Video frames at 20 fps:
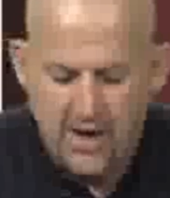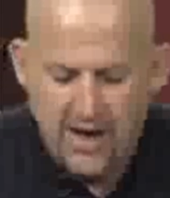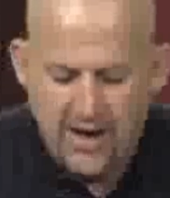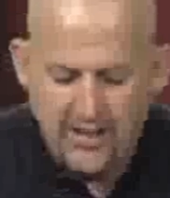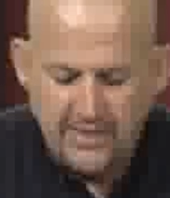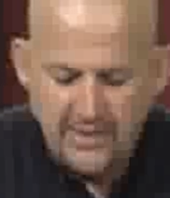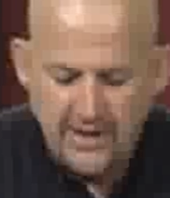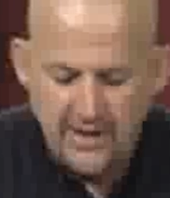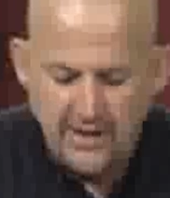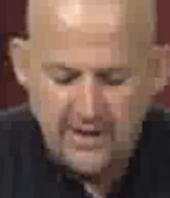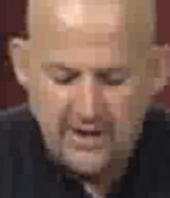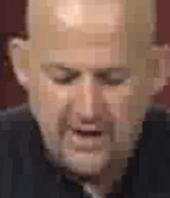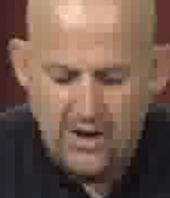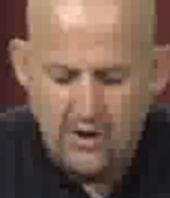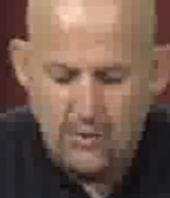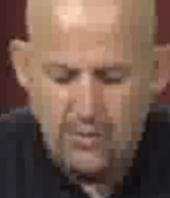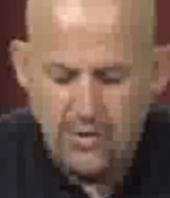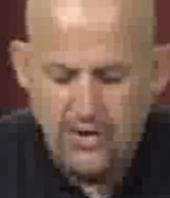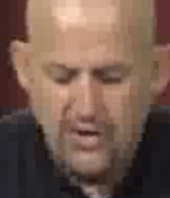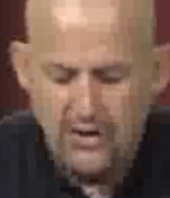And then
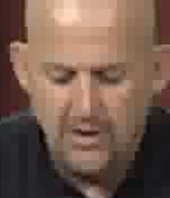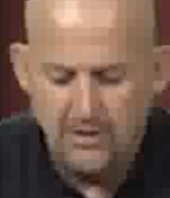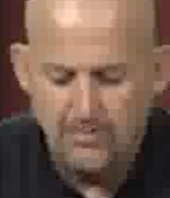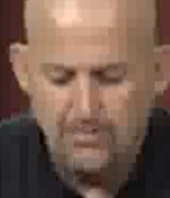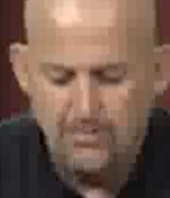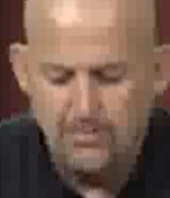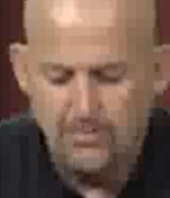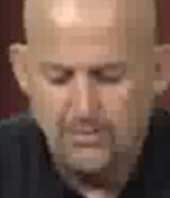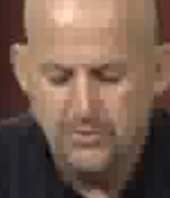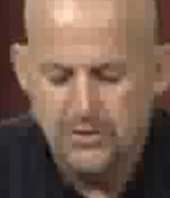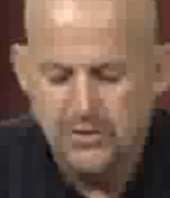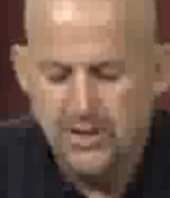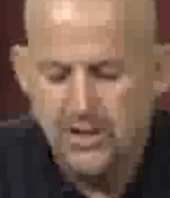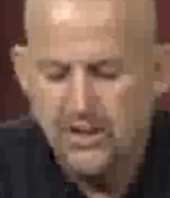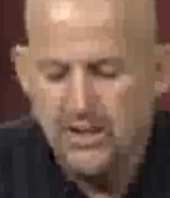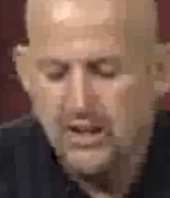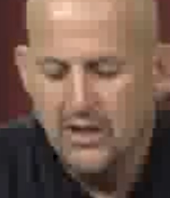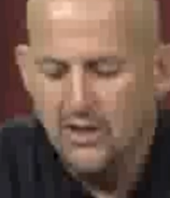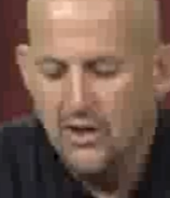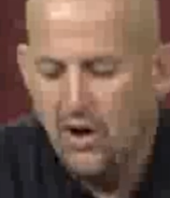we're going to
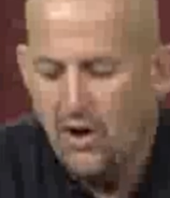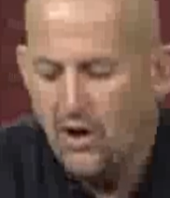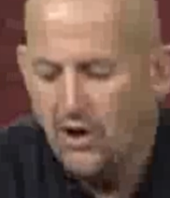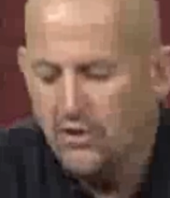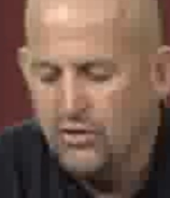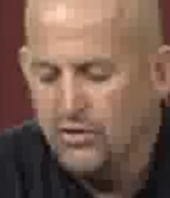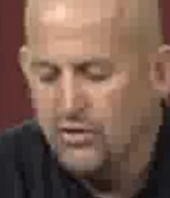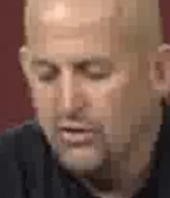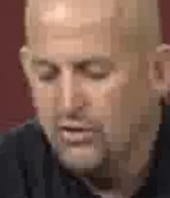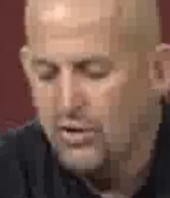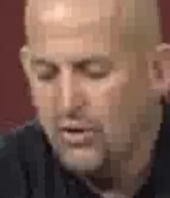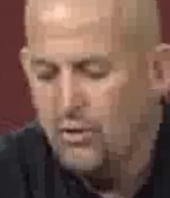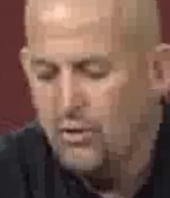stick it onto the